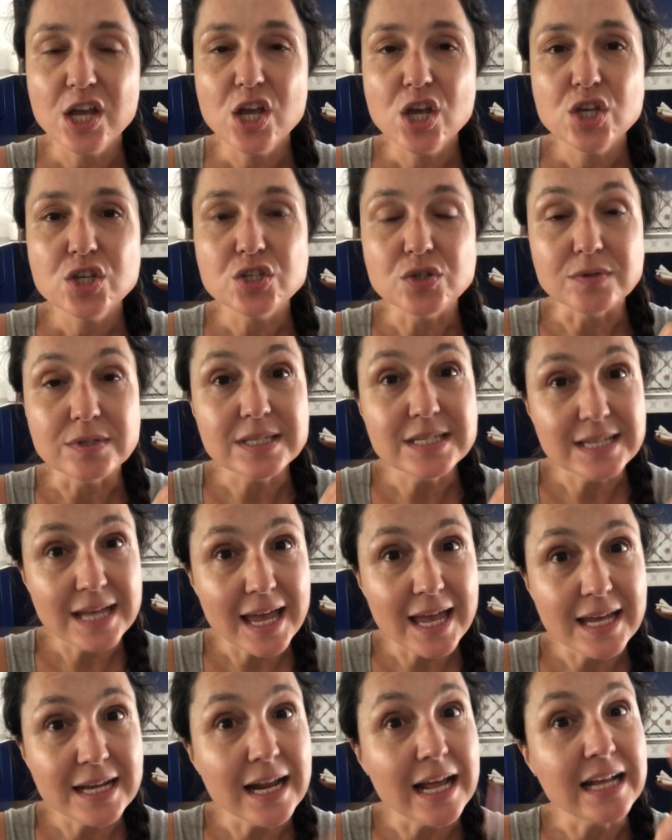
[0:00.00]
So
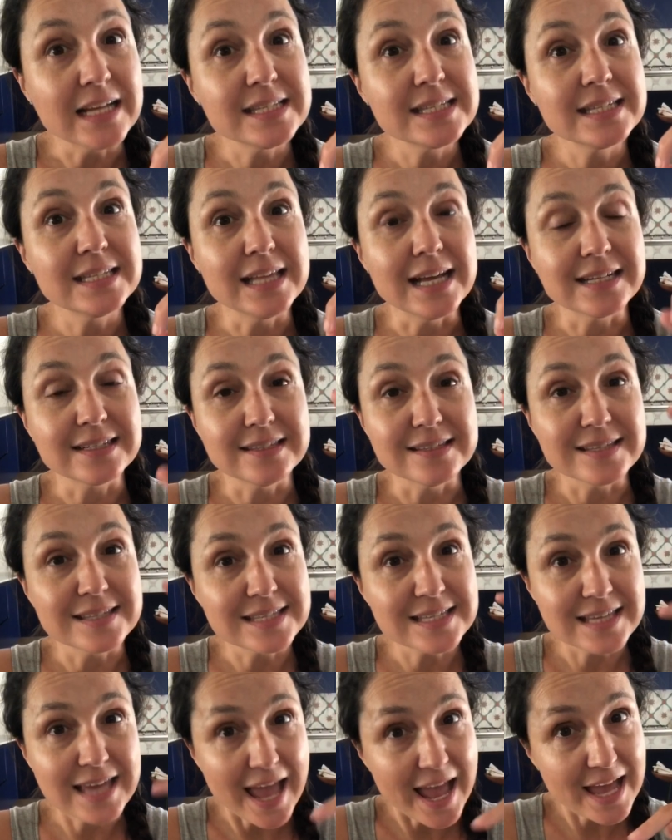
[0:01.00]
instead, I select the
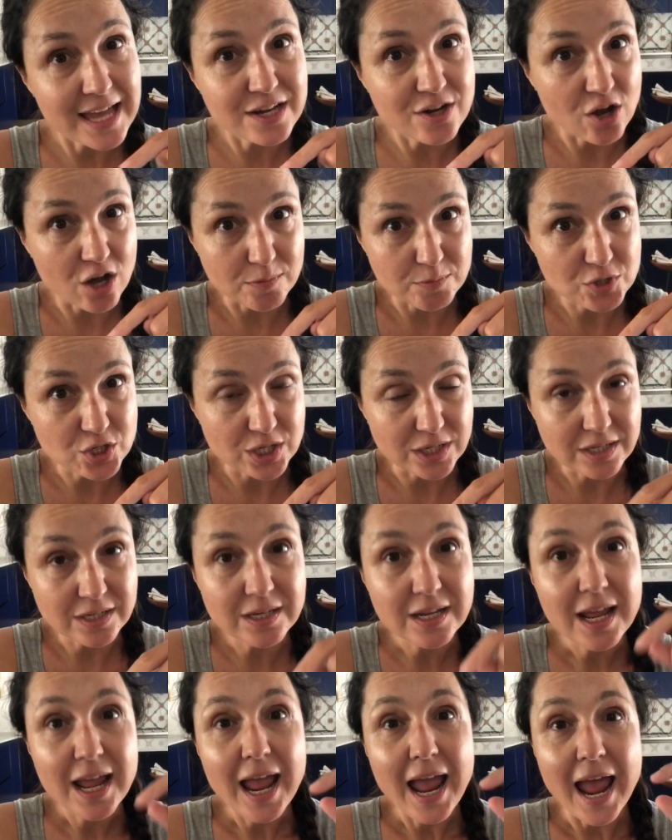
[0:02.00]
scan
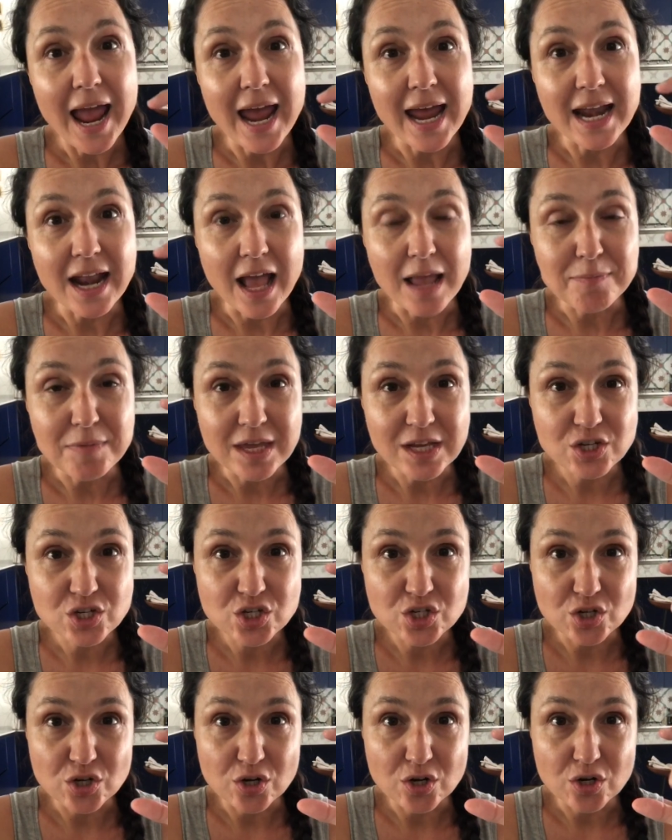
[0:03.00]
option and I make
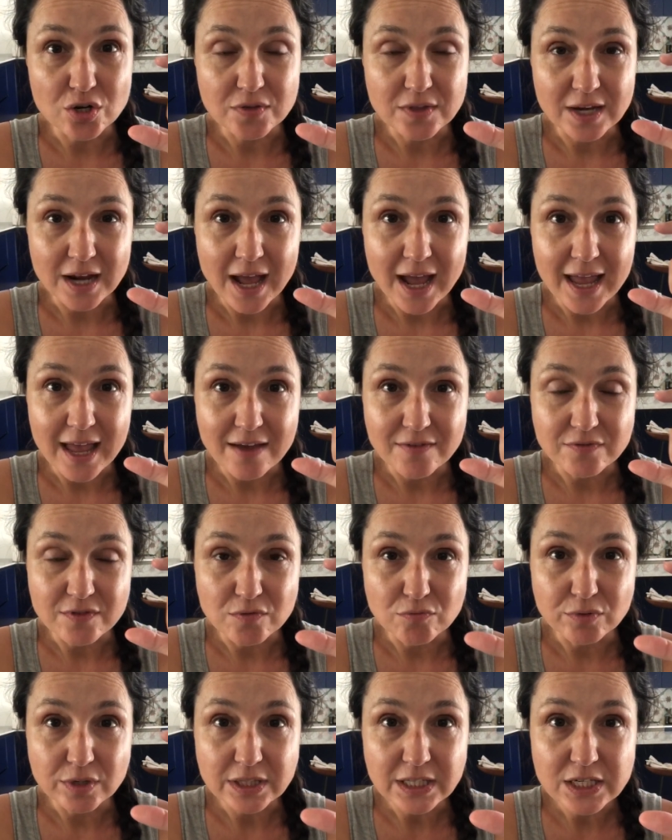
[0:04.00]
sure that I have
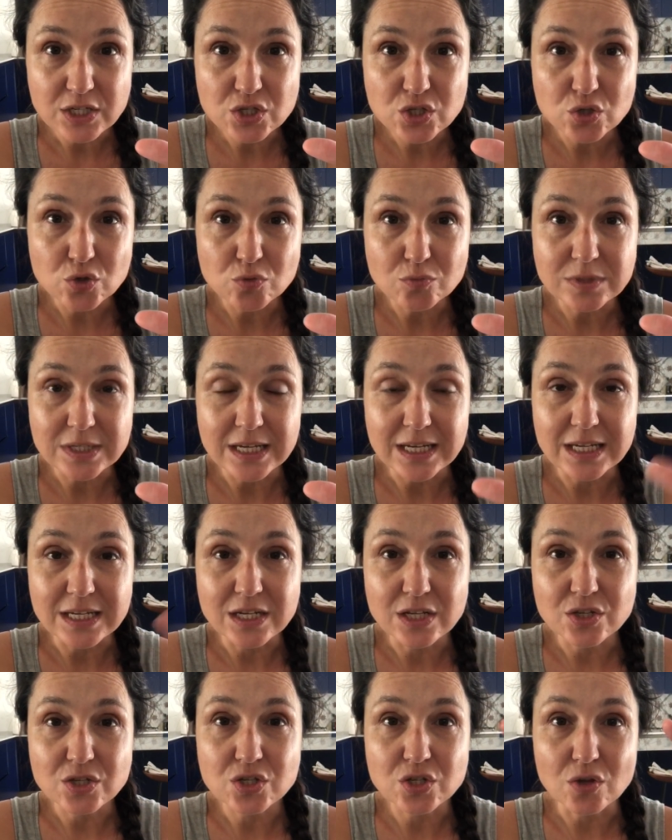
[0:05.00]
really zoomed
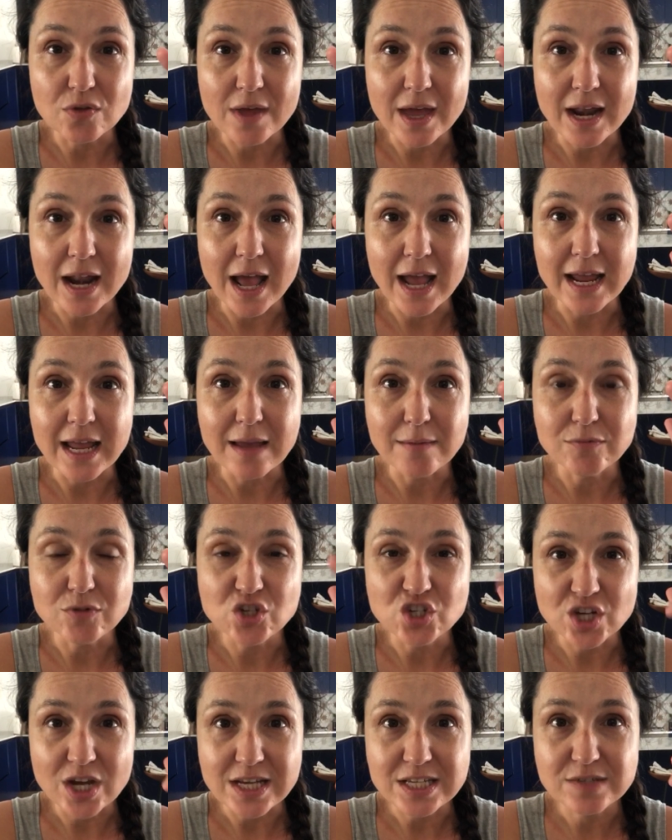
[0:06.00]
in so that I am
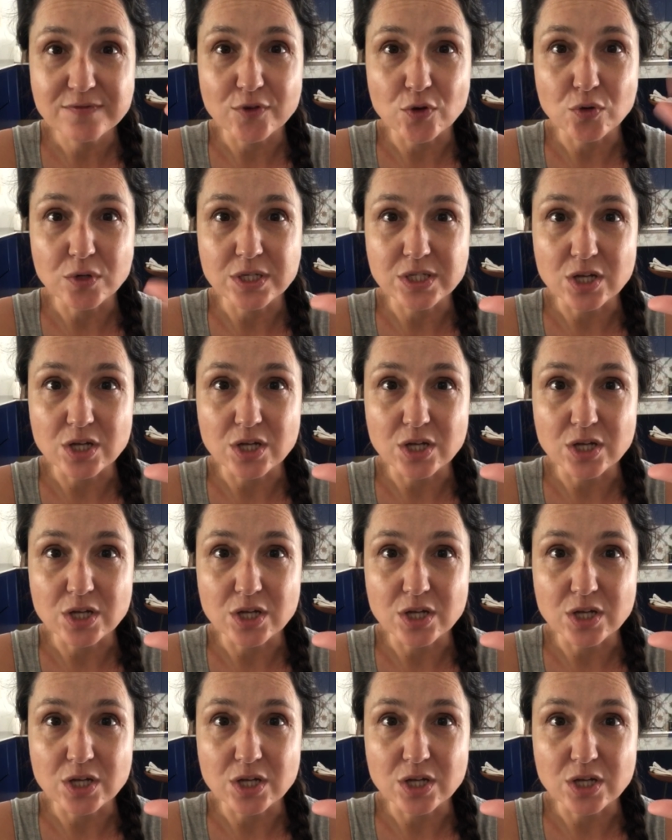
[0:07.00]
just focused